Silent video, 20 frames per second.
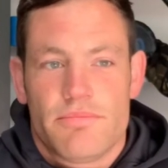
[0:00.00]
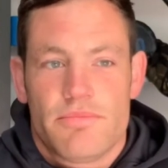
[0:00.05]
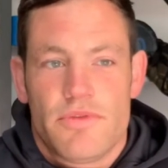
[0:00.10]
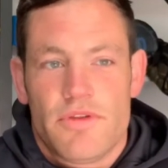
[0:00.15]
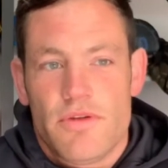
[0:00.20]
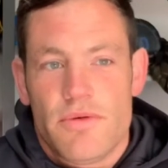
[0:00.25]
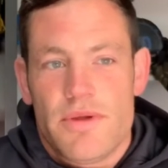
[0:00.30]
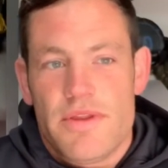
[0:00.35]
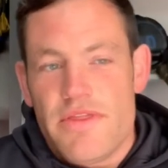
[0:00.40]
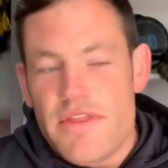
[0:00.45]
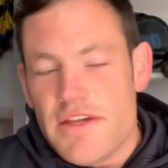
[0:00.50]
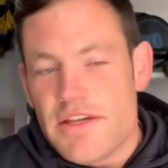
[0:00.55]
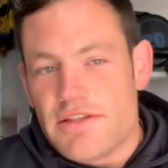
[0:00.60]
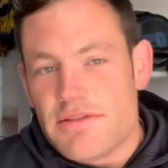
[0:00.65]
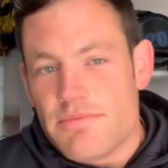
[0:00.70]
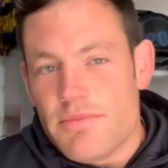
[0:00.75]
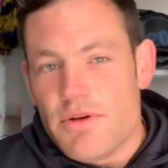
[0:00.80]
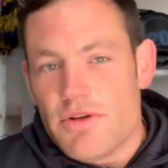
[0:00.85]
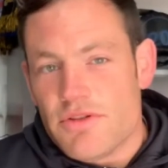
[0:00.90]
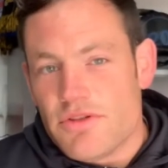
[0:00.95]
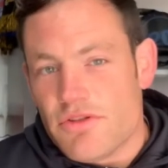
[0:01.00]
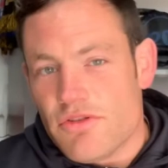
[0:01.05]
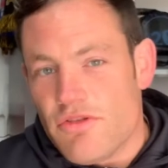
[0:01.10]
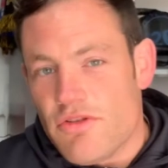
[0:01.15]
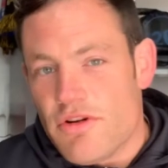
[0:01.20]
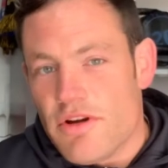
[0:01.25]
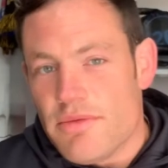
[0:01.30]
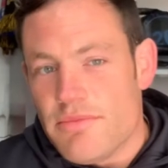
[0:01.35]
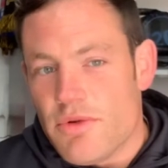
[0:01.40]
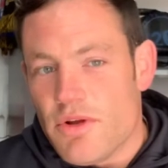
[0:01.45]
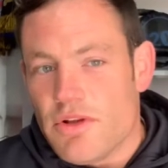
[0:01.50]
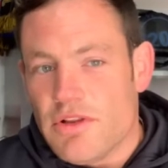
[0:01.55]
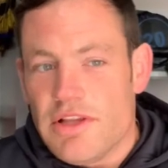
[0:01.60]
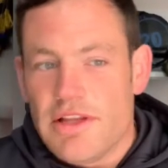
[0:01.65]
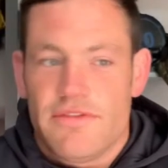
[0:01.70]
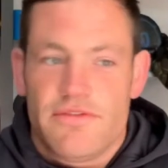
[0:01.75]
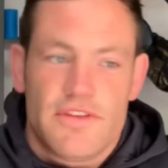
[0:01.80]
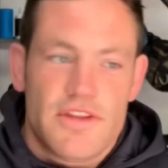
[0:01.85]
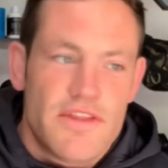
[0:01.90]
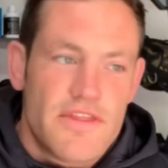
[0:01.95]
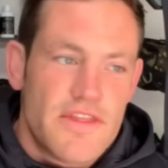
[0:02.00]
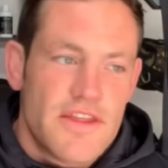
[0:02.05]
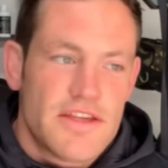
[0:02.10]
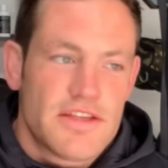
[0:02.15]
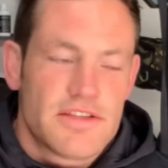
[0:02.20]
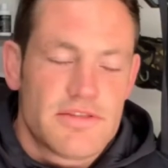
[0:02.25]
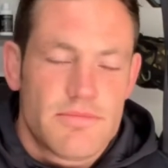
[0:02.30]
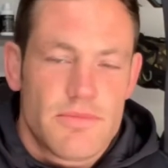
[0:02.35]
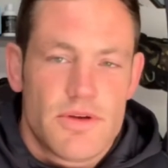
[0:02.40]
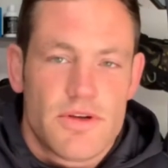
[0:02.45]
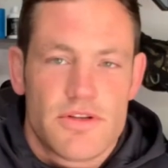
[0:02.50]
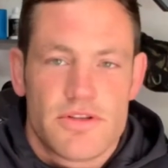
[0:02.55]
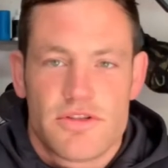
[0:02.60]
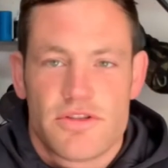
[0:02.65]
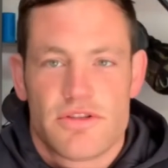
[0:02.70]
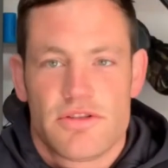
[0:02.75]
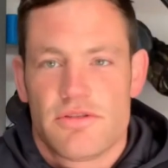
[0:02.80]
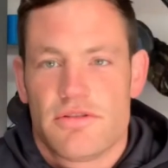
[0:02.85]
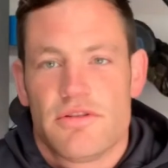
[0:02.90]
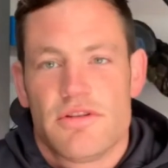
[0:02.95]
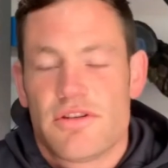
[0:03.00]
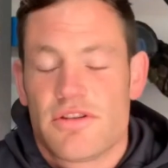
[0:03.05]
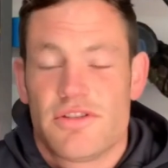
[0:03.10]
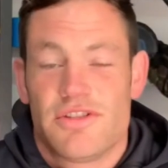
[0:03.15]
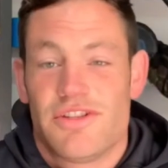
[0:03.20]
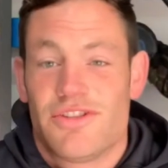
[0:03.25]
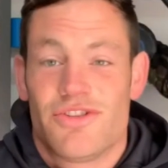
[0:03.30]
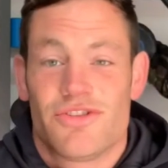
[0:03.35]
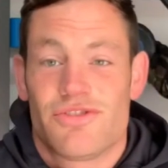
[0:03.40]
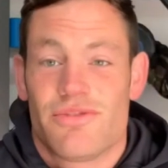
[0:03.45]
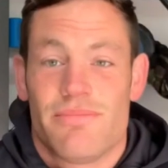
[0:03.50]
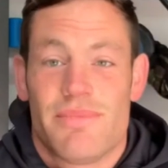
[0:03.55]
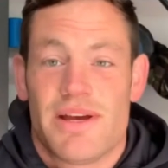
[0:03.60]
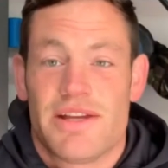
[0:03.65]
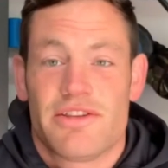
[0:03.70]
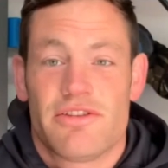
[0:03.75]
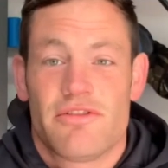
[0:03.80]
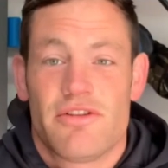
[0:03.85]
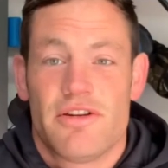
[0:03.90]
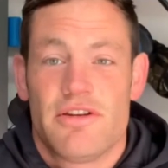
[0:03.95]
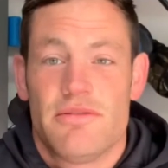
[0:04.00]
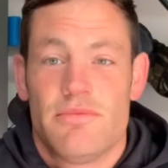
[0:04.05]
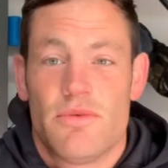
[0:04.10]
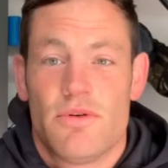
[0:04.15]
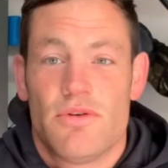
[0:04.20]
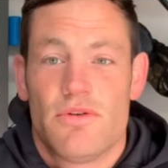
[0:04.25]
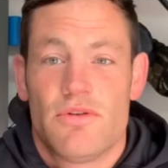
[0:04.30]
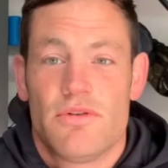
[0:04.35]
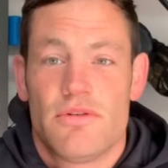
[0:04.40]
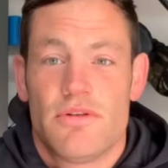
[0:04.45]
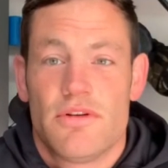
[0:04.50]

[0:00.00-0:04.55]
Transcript: doing this much or I'm not lifting this much, because it doesn't matter anymore.